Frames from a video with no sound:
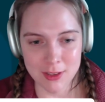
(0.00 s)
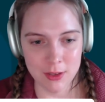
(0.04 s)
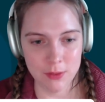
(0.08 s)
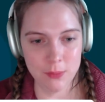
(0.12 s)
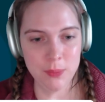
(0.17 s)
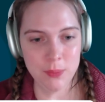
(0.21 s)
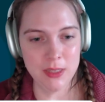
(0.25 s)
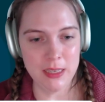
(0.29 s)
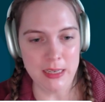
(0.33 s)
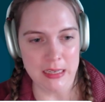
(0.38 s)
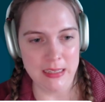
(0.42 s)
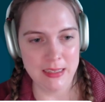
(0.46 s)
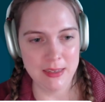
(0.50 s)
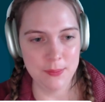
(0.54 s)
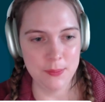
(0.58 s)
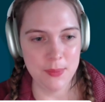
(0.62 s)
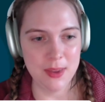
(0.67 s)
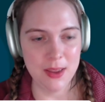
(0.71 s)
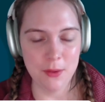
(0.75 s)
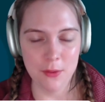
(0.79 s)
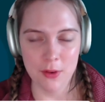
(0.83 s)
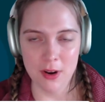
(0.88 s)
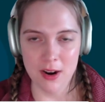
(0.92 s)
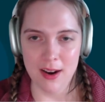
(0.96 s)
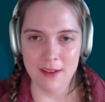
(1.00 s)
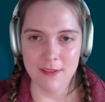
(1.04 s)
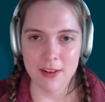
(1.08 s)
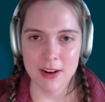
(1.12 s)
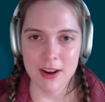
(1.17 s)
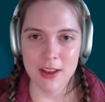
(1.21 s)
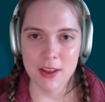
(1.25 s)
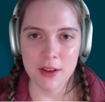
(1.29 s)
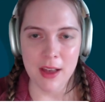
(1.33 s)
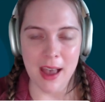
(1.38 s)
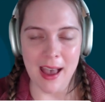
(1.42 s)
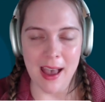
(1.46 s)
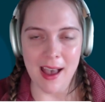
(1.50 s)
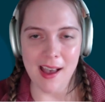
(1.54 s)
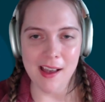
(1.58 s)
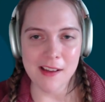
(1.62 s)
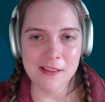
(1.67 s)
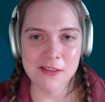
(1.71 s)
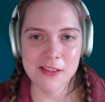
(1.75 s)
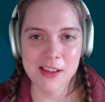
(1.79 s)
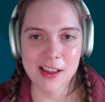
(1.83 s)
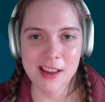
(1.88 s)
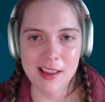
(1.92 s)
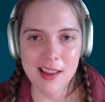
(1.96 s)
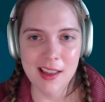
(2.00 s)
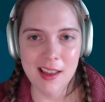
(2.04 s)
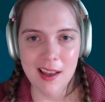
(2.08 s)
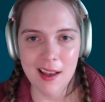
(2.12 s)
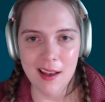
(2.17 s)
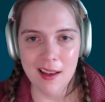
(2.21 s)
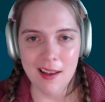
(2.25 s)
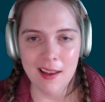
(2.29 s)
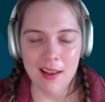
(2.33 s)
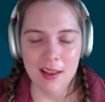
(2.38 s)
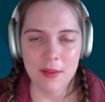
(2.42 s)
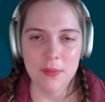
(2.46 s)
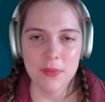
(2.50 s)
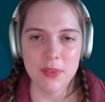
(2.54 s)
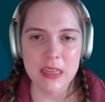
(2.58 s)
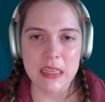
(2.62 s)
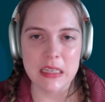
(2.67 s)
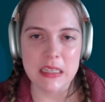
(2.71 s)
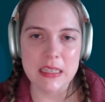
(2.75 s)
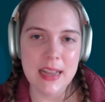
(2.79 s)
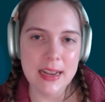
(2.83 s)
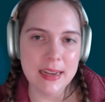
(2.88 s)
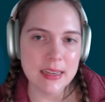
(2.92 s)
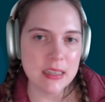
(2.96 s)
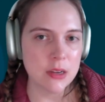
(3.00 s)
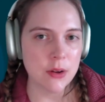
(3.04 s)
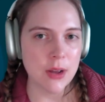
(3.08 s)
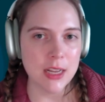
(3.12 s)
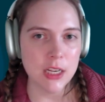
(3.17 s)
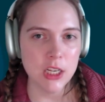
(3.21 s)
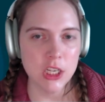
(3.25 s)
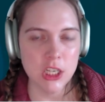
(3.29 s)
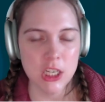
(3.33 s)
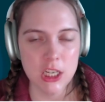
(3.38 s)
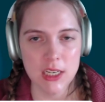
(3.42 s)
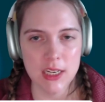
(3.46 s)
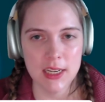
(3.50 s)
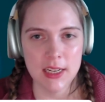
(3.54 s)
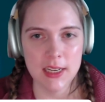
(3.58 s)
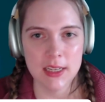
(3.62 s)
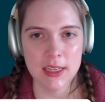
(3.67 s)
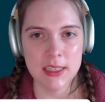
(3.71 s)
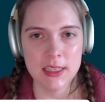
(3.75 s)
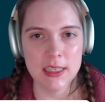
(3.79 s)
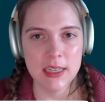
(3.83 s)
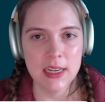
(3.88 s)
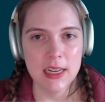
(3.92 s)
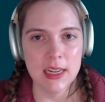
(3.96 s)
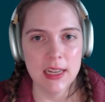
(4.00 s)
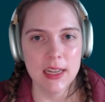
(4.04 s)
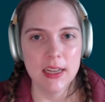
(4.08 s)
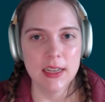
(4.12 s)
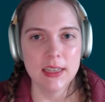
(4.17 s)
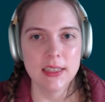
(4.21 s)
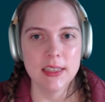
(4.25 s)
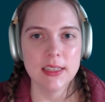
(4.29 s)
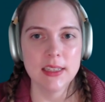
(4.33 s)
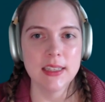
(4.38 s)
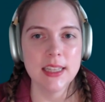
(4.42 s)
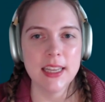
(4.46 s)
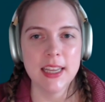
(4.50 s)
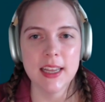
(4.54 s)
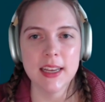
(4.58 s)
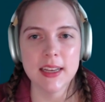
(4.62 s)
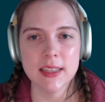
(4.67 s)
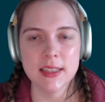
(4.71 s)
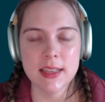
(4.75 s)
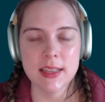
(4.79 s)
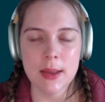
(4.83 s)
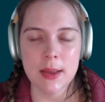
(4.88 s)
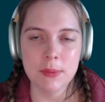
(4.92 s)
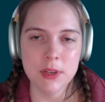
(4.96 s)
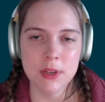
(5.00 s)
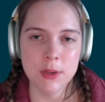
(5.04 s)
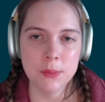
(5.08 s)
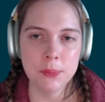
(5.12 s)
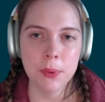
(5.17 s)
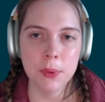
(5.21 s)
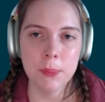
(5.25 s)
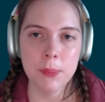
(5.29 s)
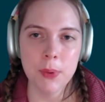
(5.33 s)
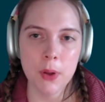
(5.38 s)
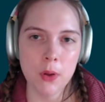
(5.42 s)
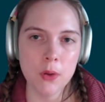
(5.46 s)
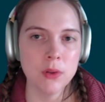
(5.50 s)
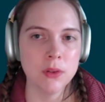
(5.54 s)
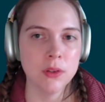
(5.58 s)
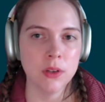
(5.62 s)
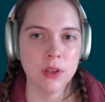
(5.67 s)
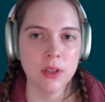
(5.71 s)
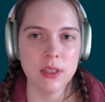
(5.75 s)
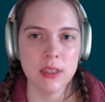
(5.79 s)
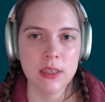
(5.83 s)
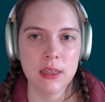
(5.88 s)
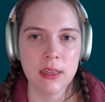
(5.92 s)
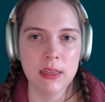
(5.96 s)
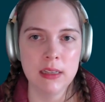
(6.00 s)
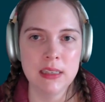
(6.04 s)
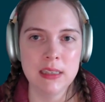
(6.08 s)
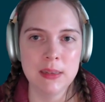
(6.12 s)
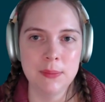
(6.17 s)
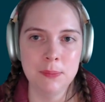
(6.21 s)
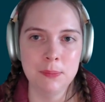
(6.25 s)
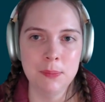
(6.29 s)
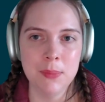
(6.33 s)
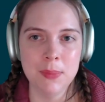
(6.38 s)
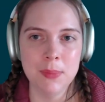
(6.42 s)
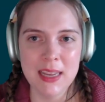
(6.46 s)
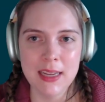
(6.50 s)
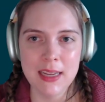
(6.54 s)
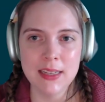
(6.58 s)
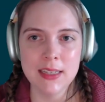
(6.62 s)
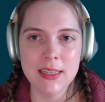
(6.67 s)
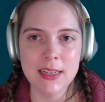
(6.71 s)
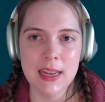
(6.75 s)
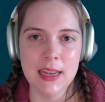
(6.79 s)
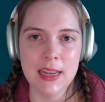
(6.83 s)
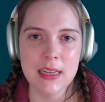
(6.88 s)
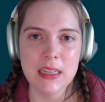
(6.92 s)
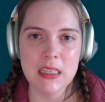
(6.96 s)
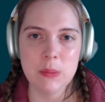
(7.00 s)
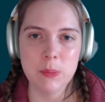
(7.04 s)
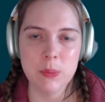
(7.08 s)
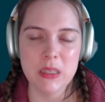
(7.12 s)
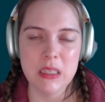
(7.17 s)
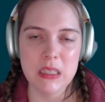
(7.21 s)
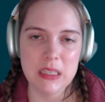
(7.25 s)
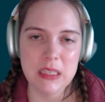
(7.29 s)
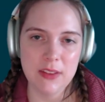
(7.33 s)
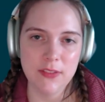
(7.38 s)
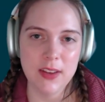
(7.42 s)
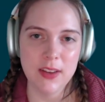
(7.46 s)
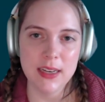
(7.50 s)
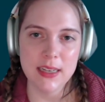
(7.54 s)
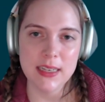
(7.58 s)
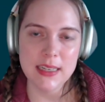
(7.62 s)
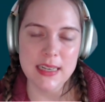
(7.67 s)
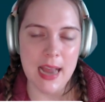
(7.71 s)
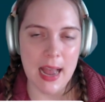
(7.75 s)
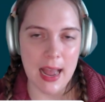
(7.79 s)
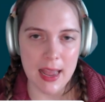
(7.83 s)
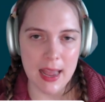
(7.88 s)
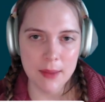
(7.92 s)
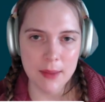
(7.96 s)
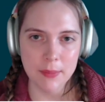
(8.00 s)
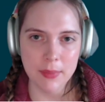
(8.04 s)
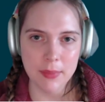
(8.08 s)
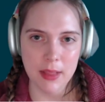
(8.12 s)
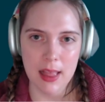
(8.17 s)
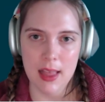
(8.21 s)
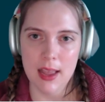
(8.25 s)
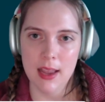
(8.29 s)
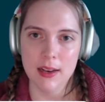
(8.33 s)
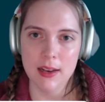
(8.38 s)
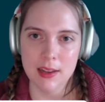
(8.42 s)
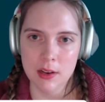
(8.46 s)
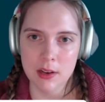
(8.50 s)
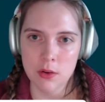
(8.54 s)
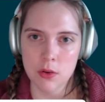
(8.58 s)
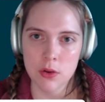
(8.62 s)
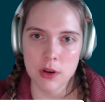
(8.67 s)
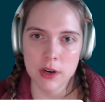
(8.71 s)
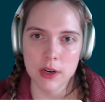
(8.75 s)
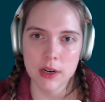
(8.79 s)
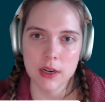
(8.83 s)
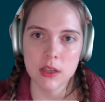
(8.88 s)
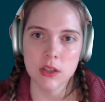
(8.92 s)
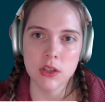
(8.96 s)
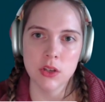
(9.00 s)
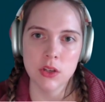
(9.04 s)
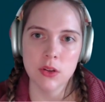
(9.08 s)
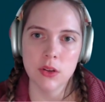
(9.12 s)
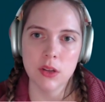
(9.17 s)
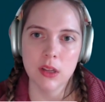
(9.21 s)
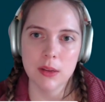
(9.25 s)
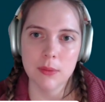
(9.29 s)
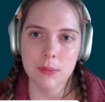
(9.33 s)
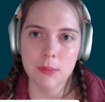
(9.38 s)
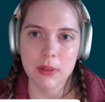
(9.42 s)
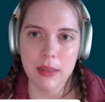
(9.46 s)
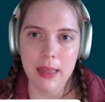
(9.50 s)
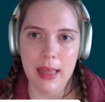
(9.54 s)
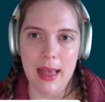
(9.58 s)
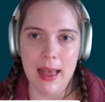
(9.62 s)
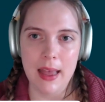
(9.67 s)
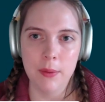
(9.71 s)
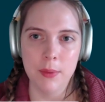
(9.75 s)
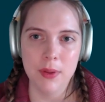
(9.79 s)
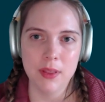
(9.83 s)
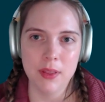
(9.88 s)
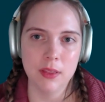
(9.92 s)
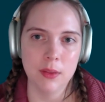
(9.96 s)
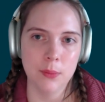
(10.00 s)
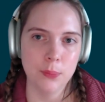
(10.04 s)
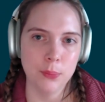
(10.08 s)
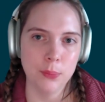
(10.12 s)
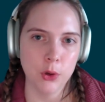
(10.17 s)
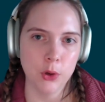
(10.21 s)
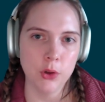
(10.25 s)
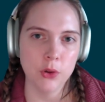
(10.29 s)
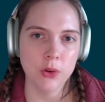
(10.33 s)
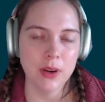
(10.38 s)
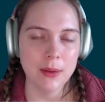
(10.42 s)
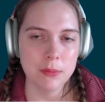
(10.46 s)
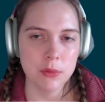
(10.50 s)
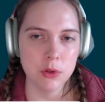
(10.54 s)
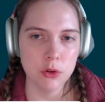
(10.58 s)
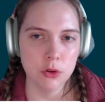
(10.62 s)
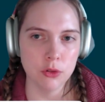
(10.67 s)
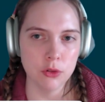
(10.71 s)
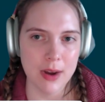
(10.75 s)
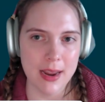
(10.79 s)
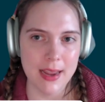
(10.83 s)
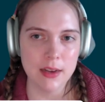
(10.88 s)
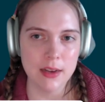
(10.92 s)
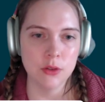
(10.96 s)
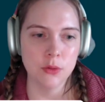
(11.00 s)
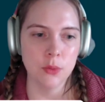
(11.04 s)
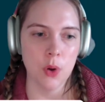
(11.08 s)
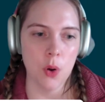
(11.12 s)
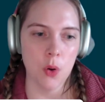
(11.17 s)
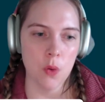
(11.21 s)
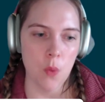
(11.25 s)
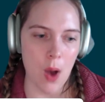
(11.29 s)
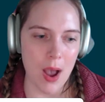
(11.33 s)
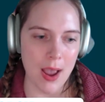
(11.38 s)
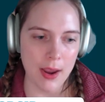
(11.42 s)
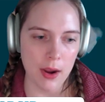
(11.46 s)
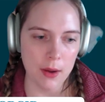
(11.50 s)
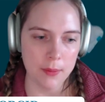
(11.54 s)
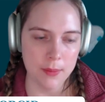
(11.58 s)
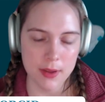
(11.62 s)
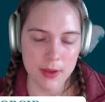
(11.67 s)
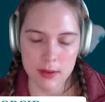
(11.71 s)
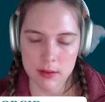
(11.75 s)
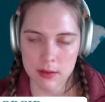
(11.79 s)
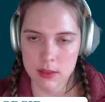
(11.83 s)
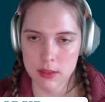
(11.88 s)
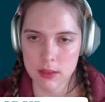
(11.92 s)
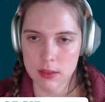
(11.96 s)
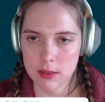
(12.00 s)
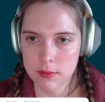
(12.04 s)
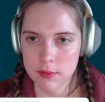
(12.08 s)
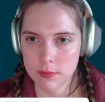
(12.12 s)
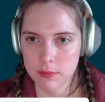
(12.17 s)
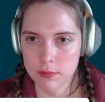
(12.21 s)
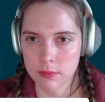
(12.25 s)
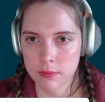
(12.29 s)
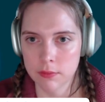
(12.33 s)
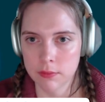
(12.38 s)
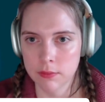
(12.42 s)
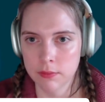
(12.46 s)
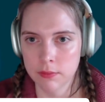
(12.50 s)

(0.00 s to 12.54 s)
So please submit whatever you have. This next question is, does the accepted proposal need to meet a specific timeline in order to comply with the program's grant requirements?